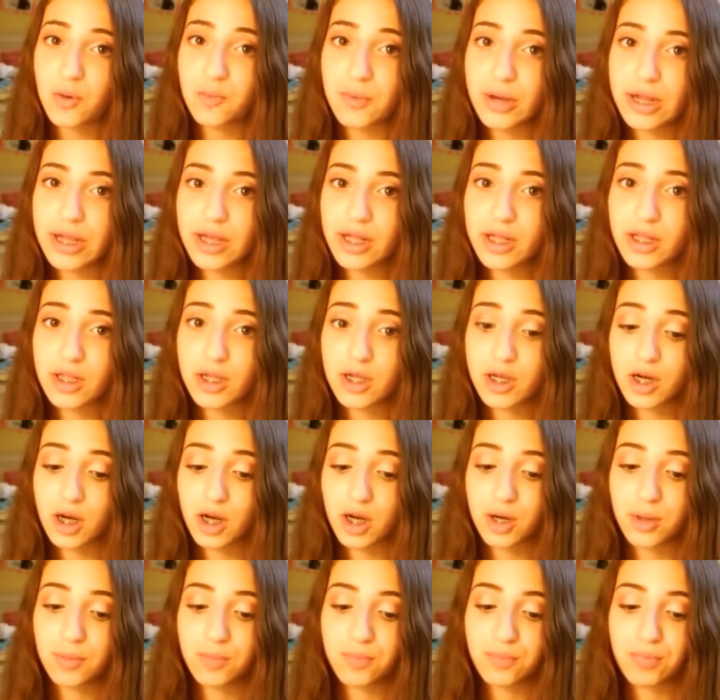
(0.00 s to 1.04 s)
a
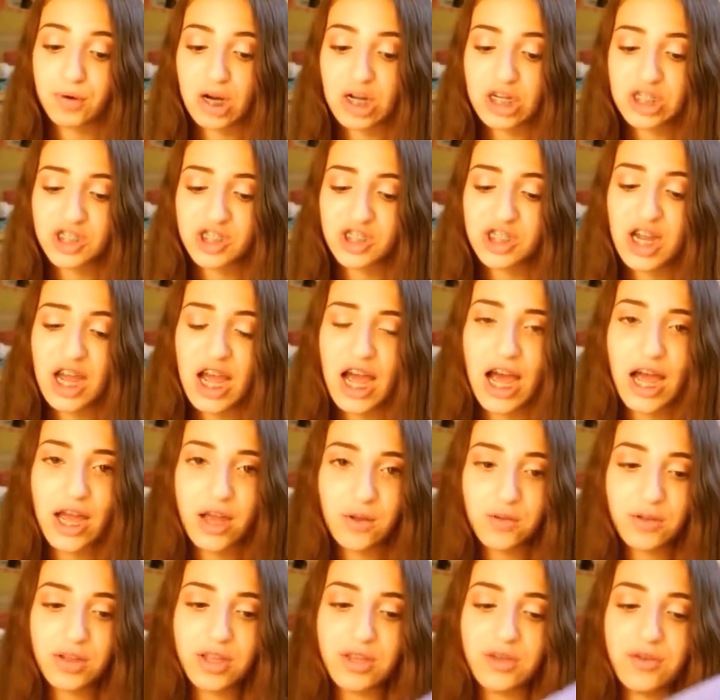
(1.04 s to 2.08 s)
regular brush.
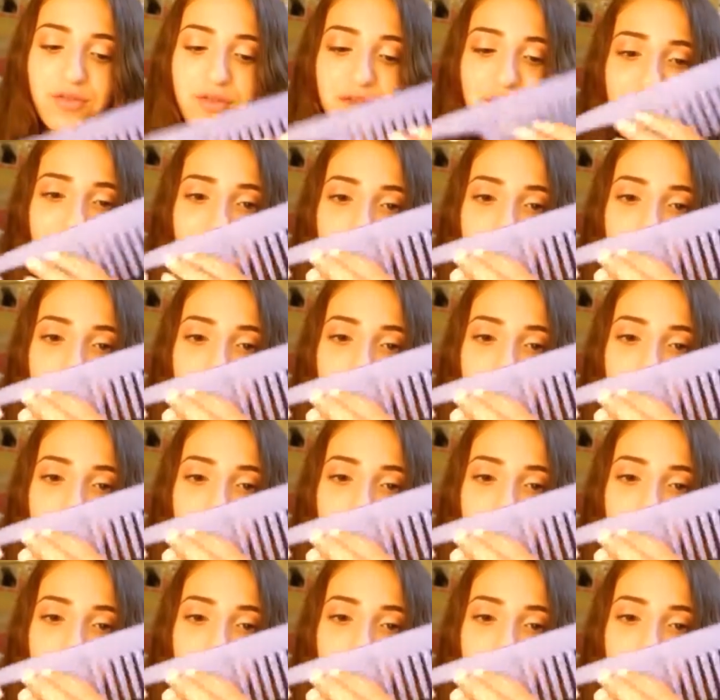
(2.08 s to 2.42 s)
I only use